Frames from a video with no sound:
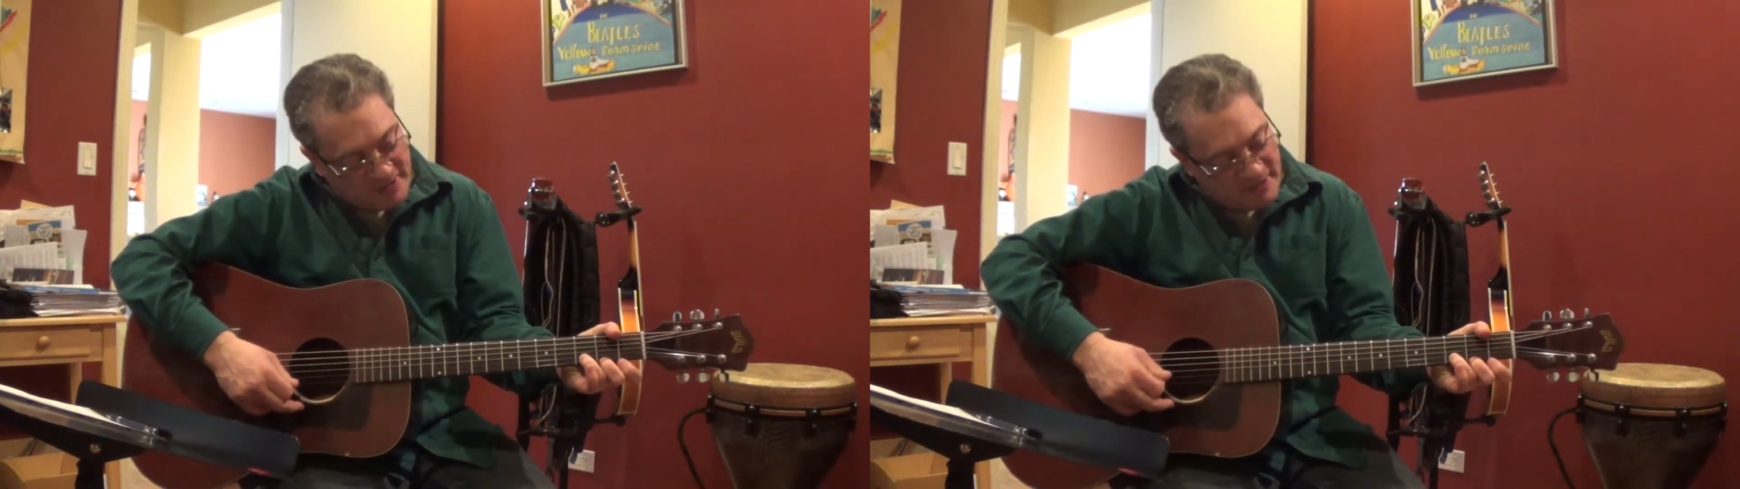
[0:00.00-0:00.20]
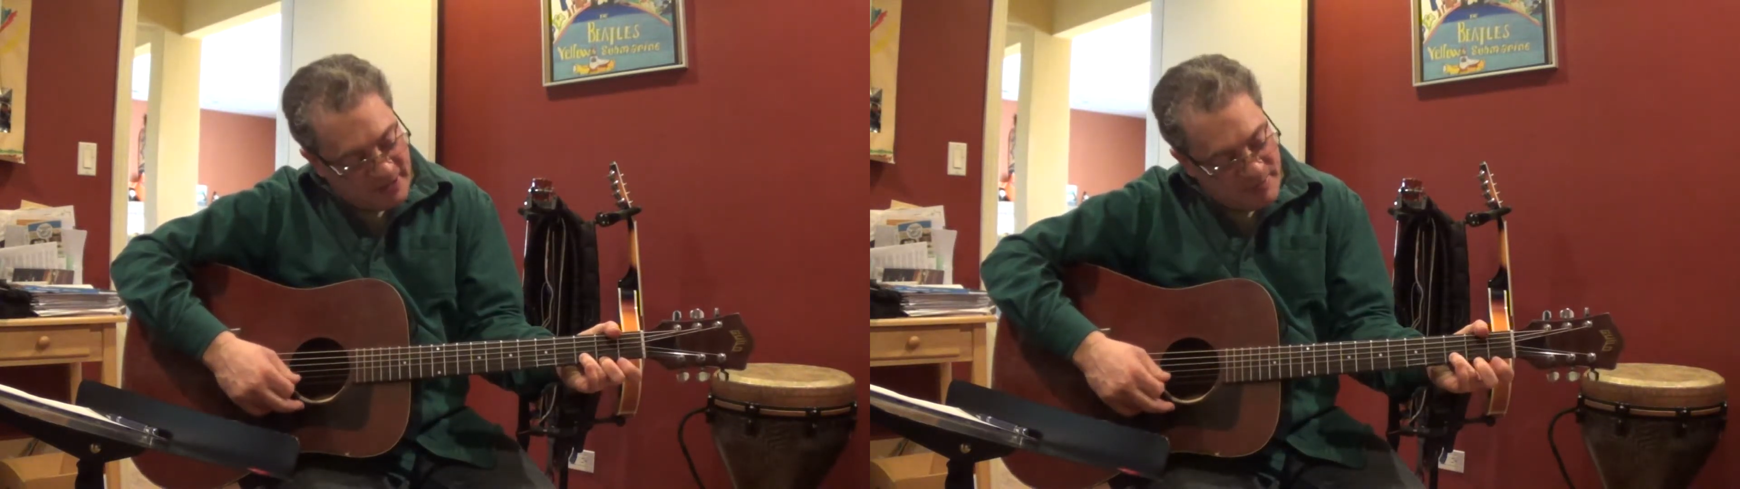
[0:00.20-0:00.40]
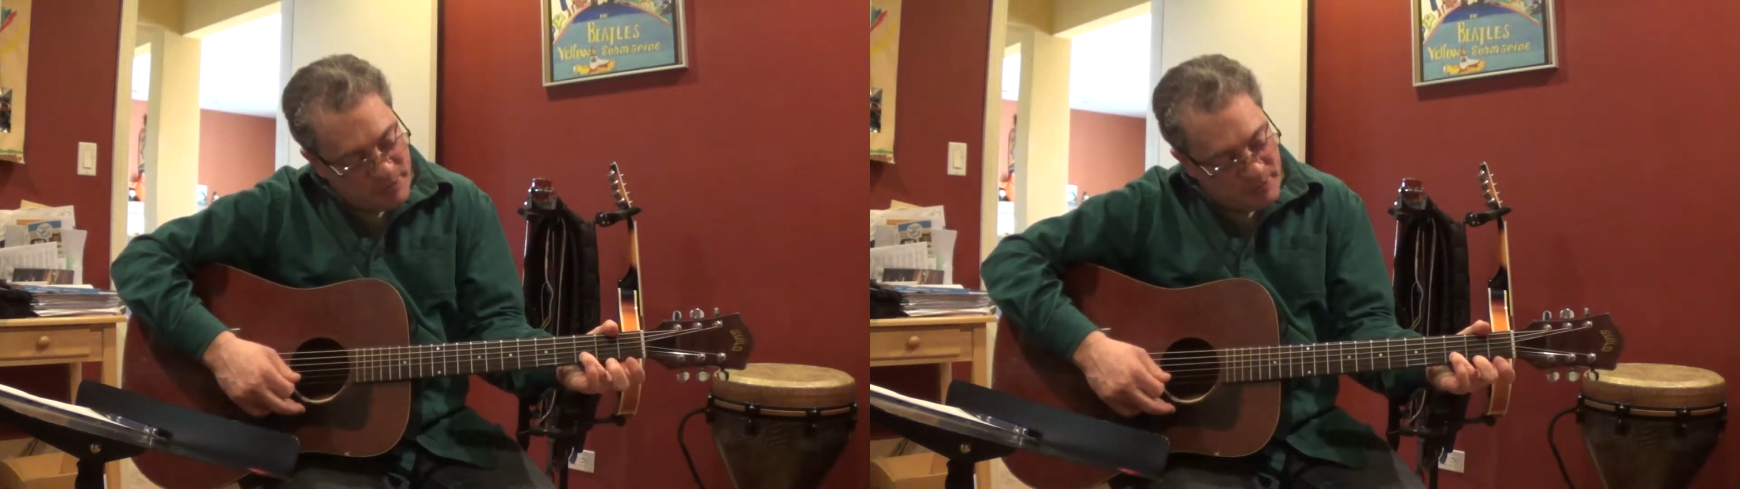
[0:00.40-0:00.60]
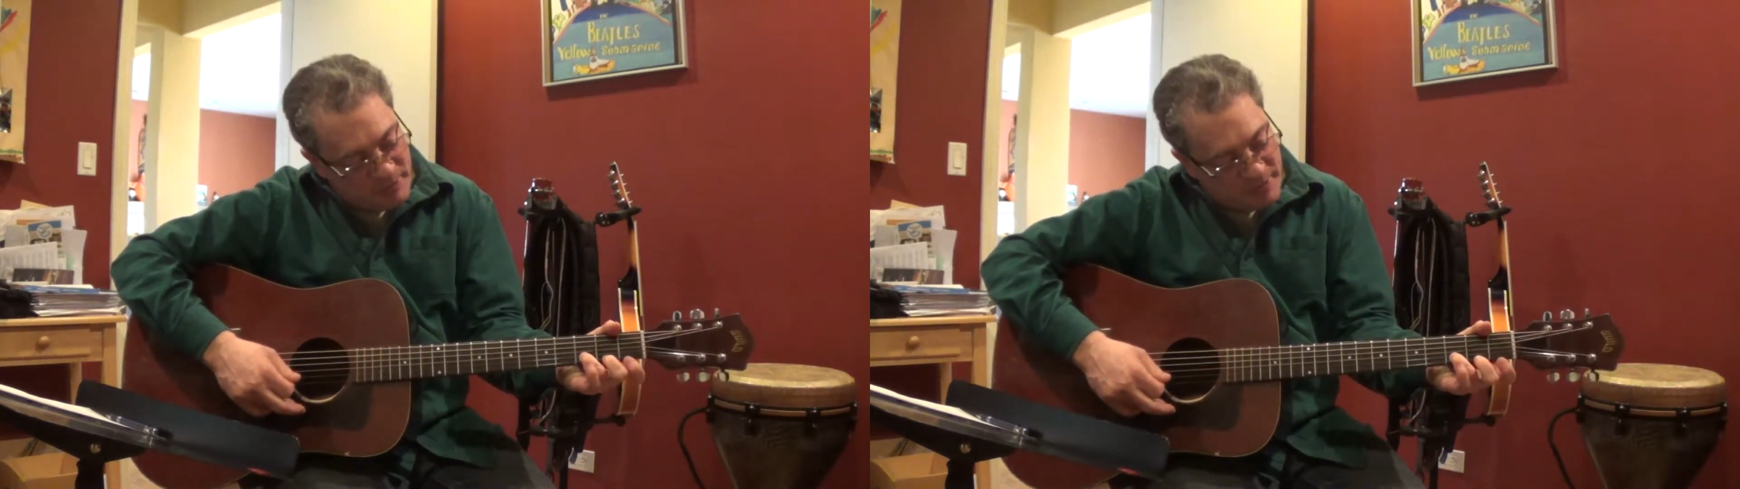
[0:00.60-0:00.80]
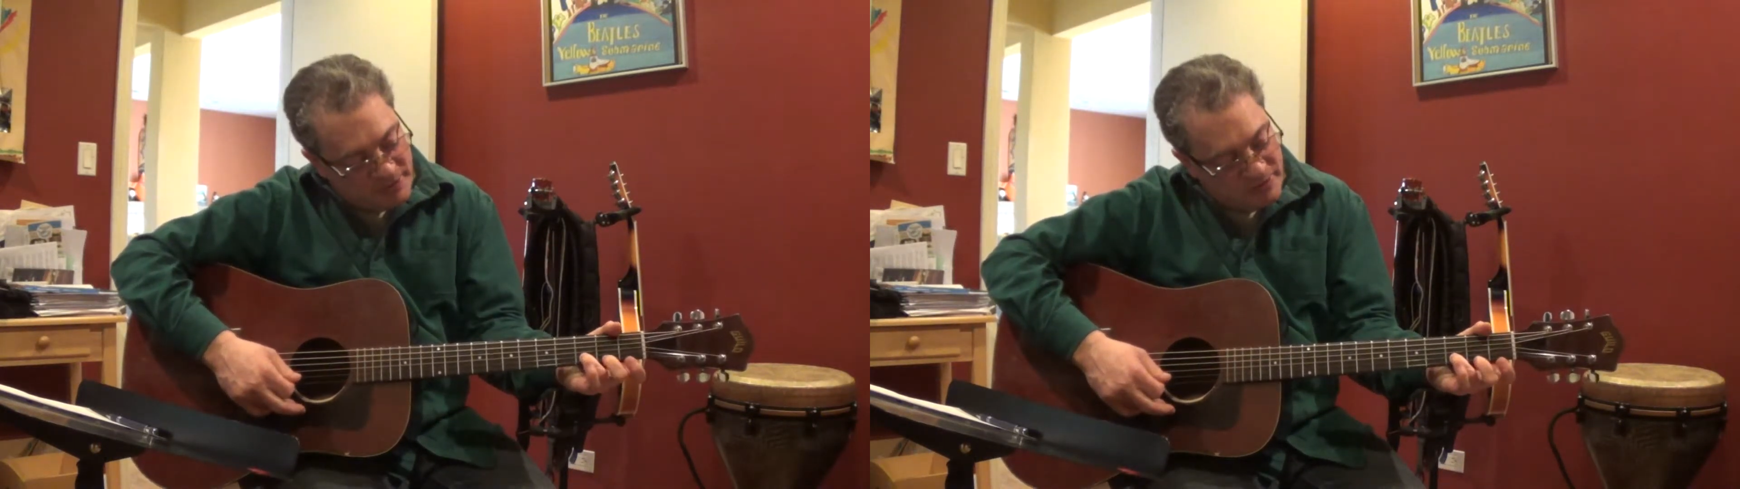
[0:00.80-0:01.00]
it's going to
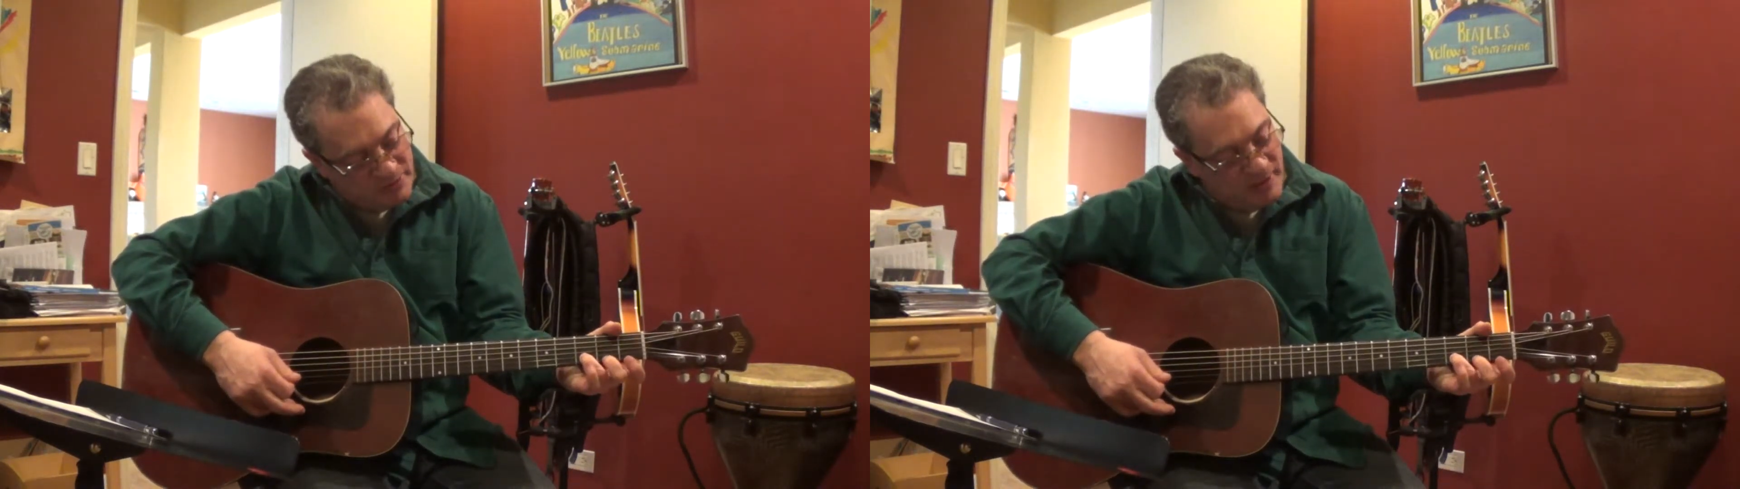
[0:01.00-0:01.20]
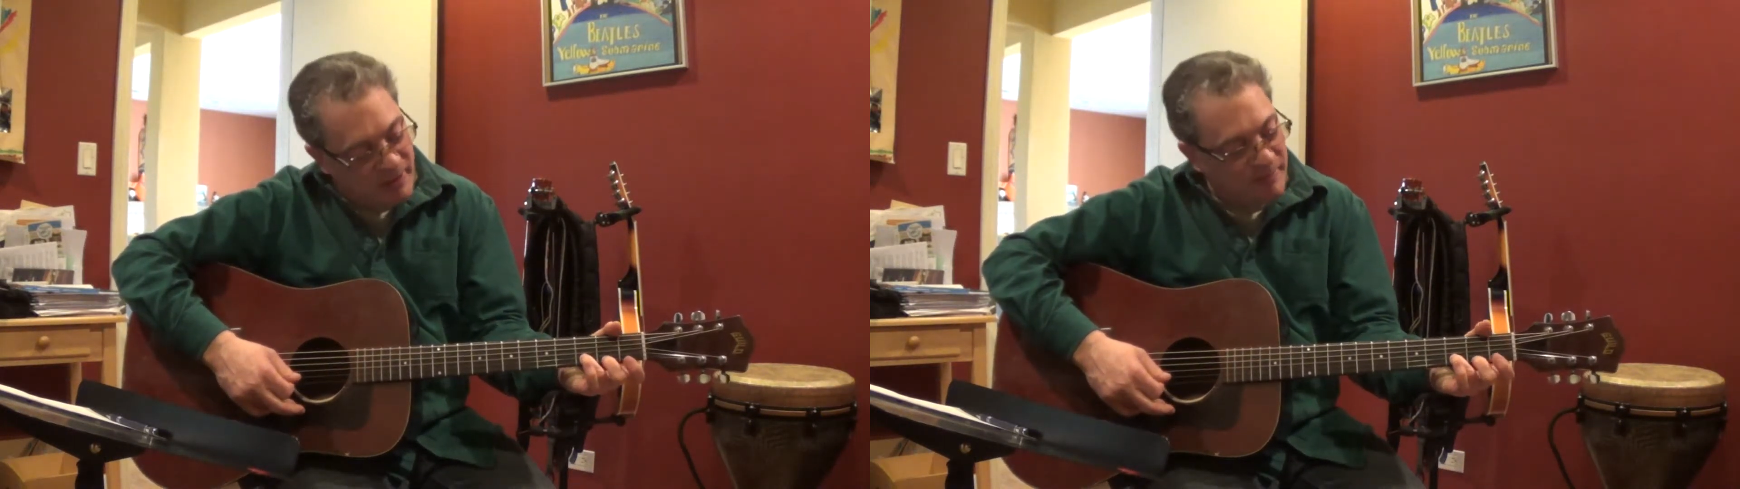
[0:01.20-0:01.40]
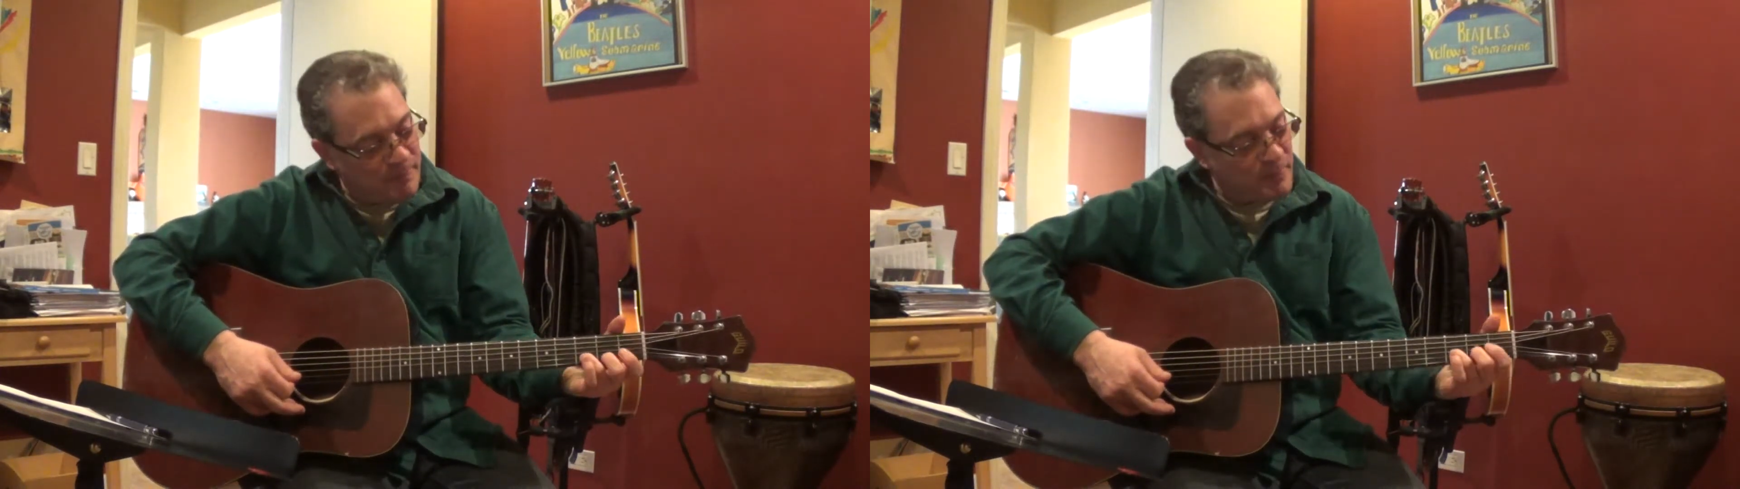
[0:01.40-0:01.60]
mute this string.